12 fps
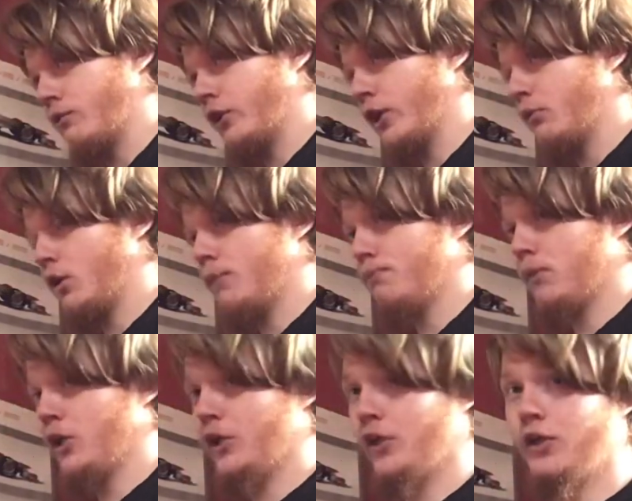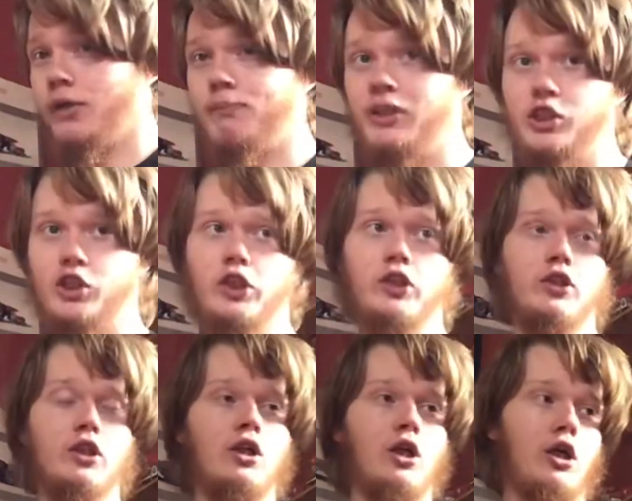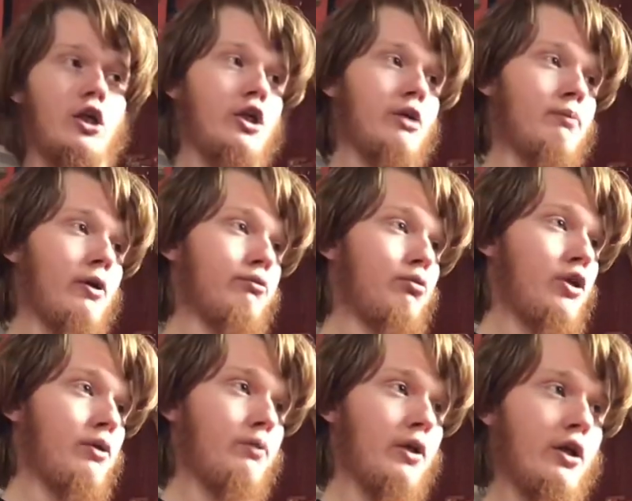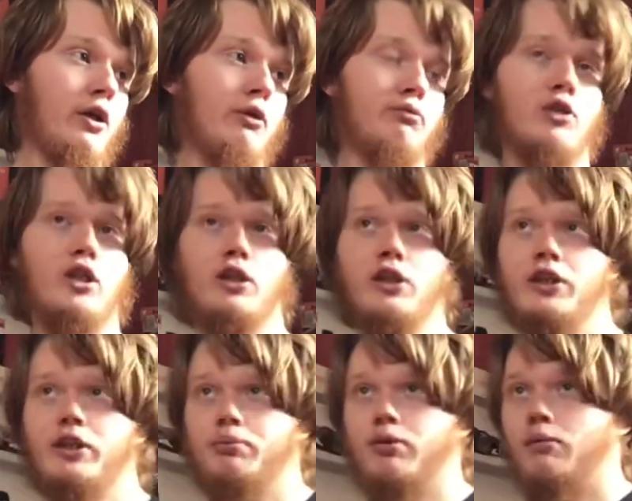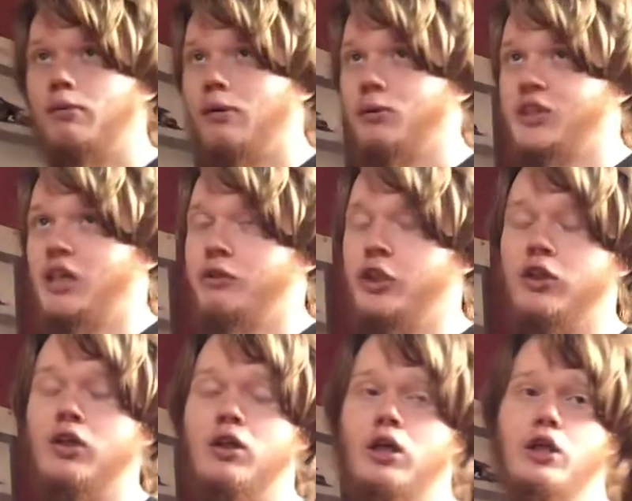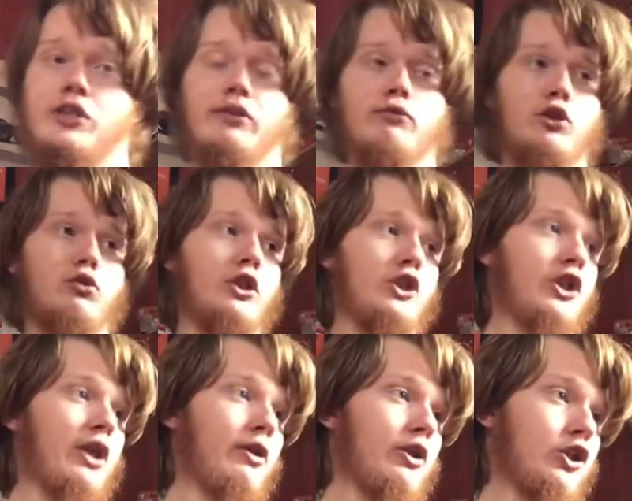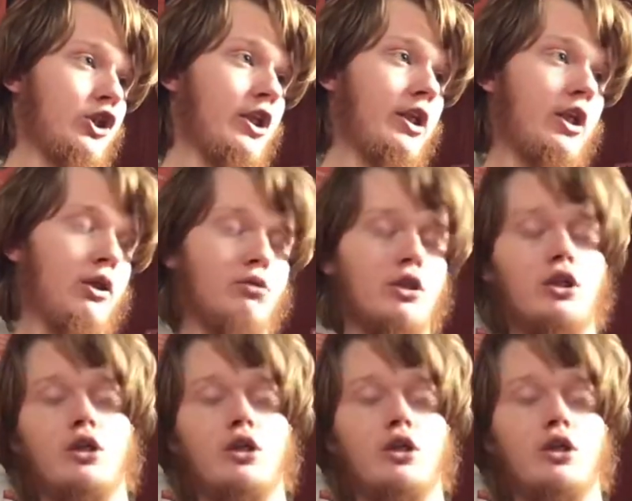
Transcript: video on my main channel of what the problem I was having. So I'm going to check that out.